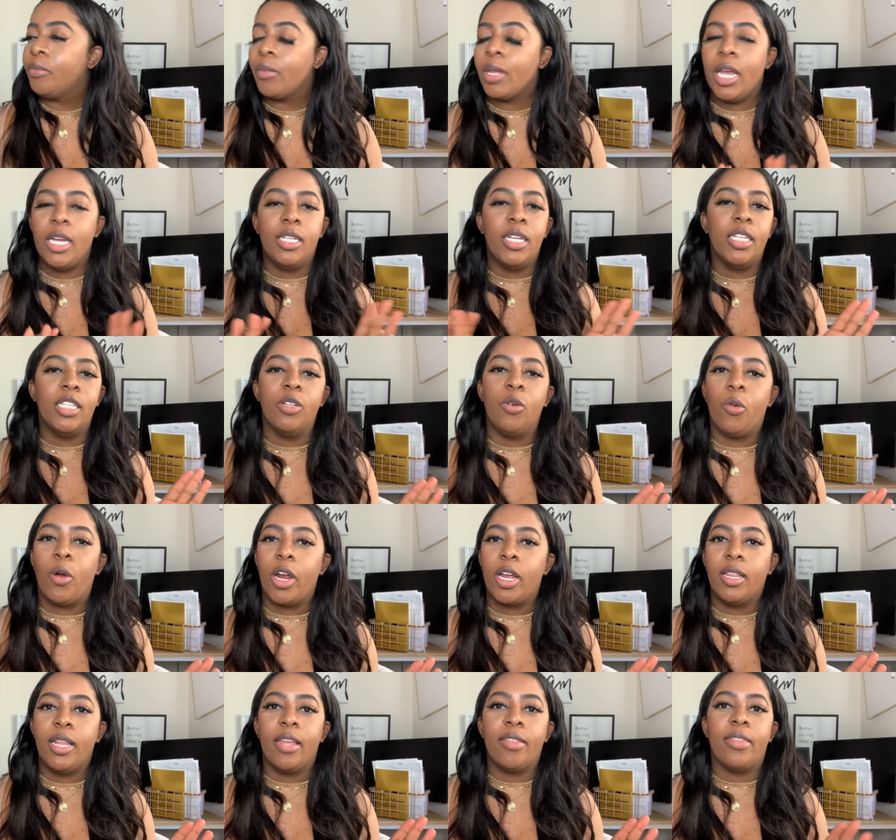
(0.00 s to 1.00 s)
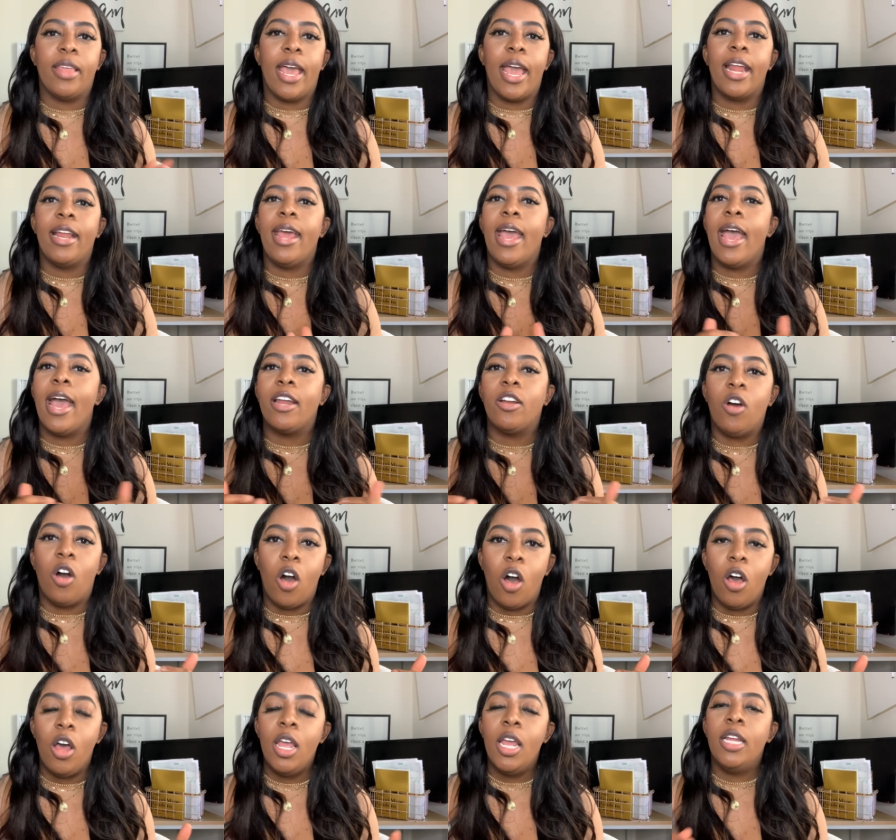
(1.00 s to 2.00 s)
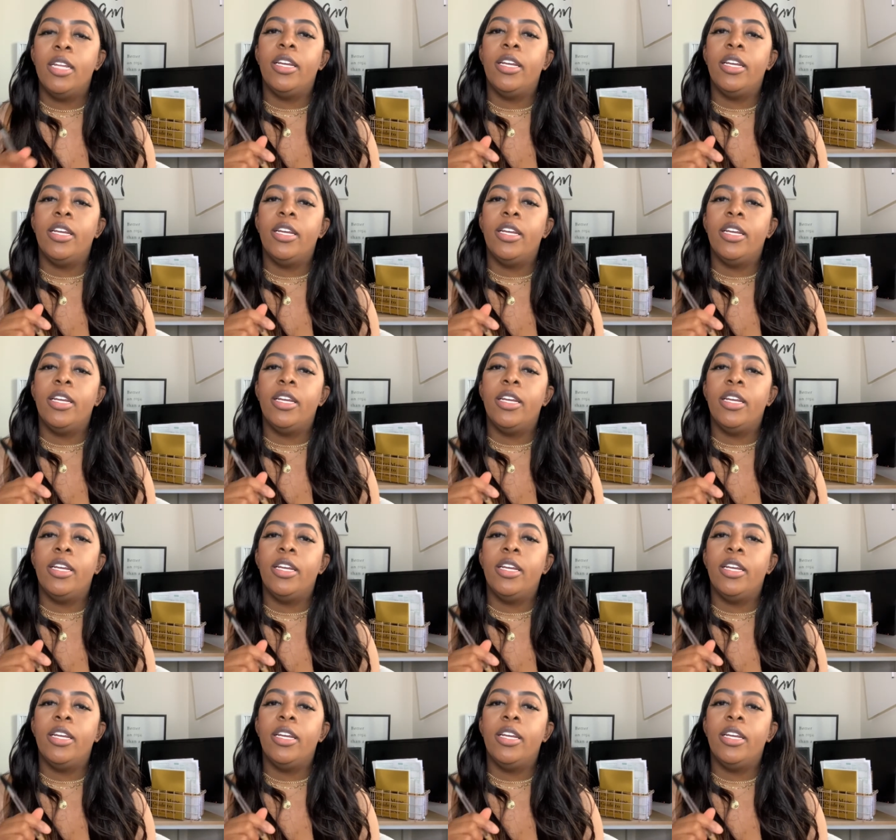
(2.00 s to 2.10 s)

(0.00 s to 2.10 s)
it doesn't work like that at all